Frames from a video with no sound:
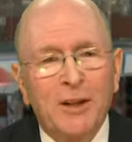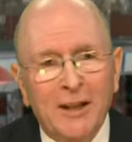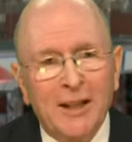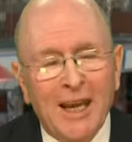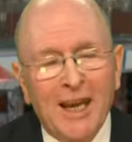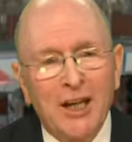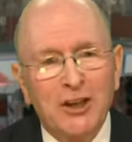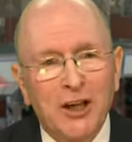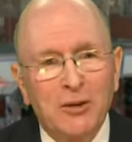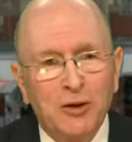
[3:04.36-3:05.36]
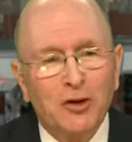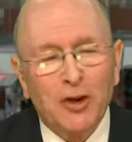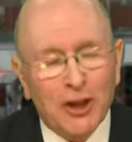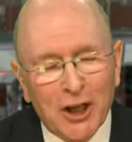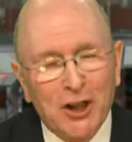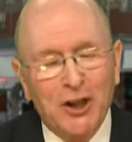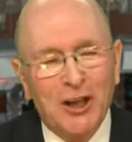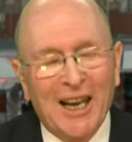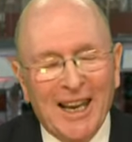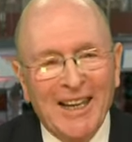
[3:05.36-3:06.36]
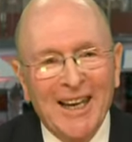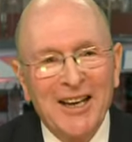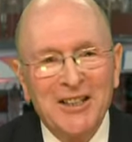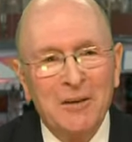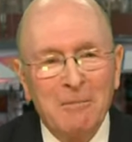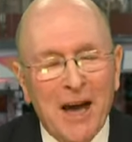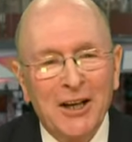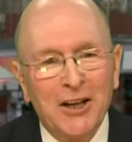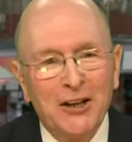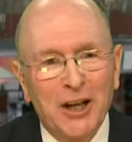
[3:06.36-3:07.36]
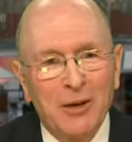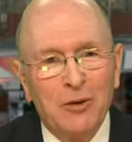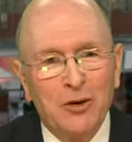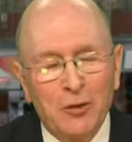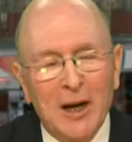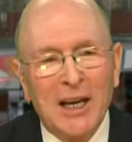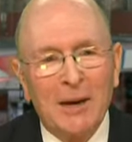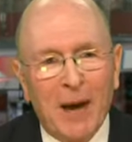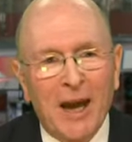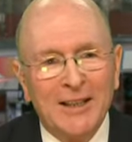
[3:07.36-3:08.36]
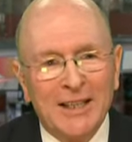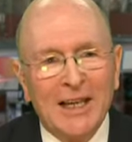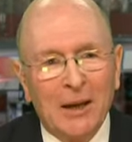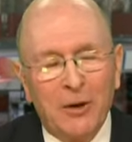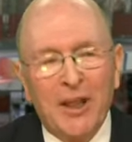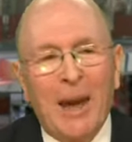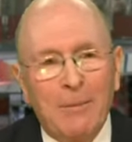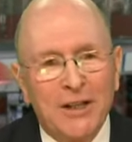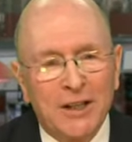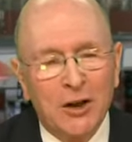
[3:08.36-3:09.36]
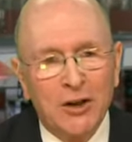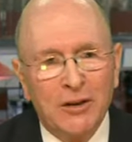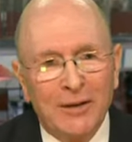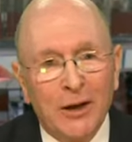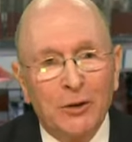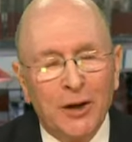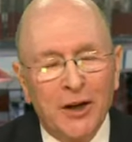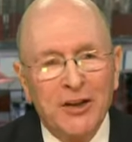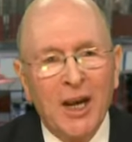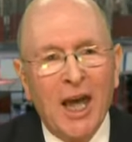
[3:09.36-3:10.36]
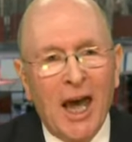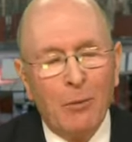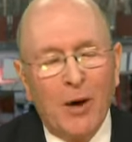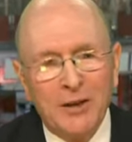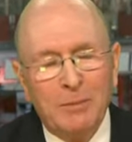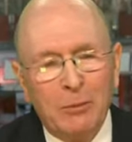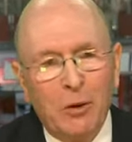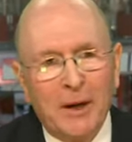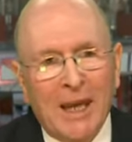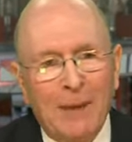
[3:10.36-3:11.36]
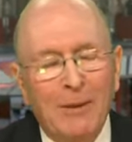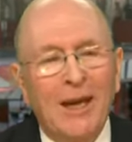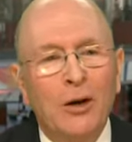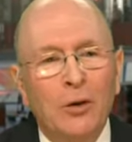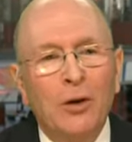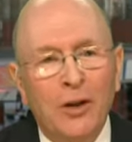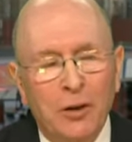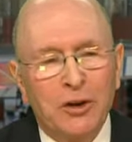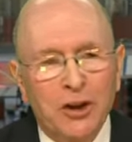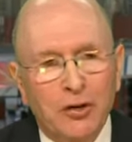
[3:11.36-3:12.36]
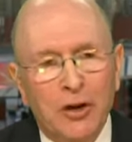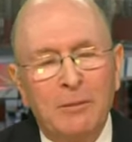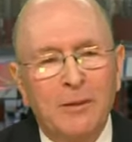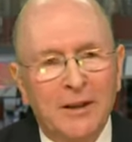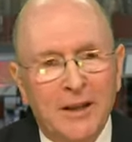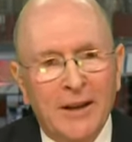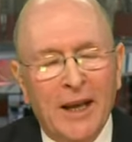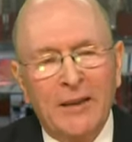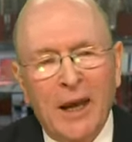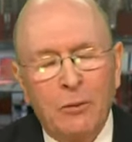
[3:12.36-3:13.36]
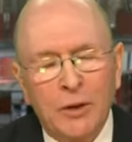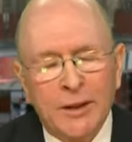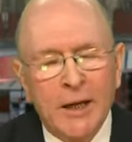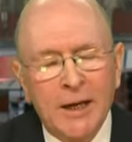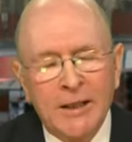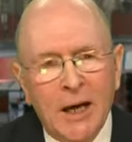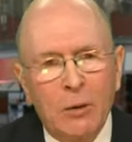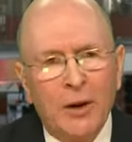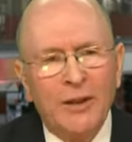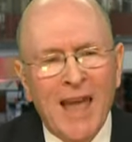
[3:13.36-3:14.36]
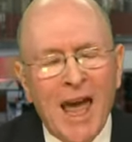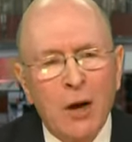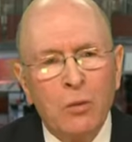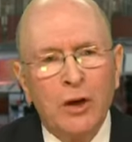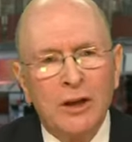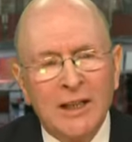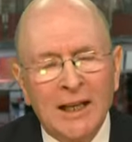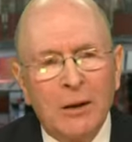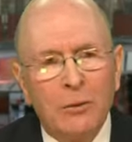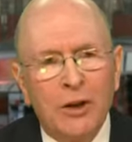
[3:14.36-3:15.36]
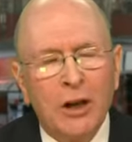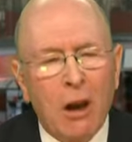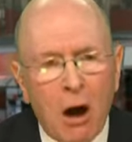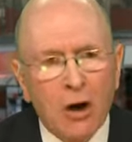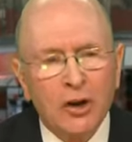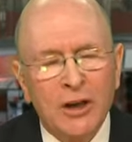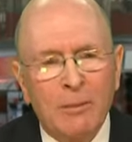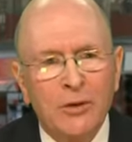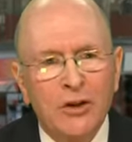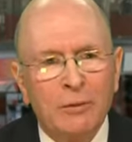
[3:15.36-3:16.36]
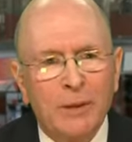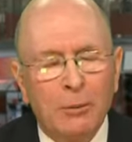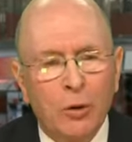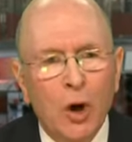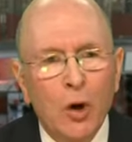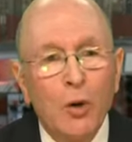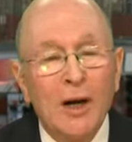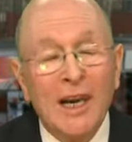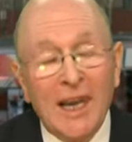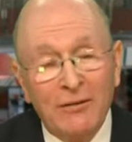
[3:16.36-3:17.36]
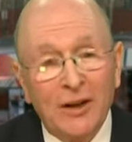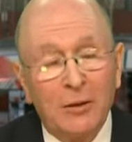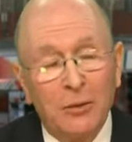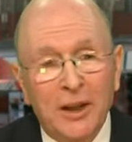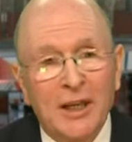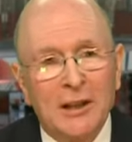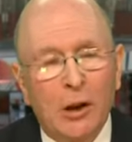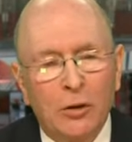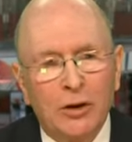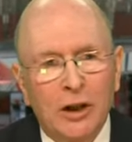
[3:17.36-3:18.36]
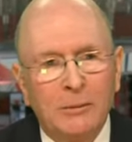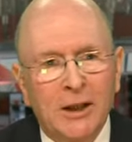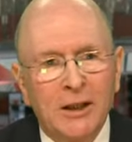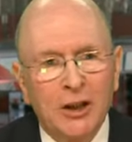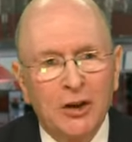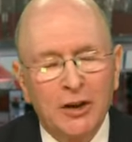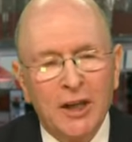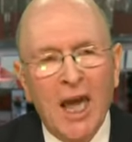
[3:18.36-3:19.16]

that the NHS was traditionally to manage. It was really about dealing with episodes of illness, and when people became ill, there was a treatment, and then that was dealt with. Now we're dealing with large numbers of people who are living with these long-term conditions.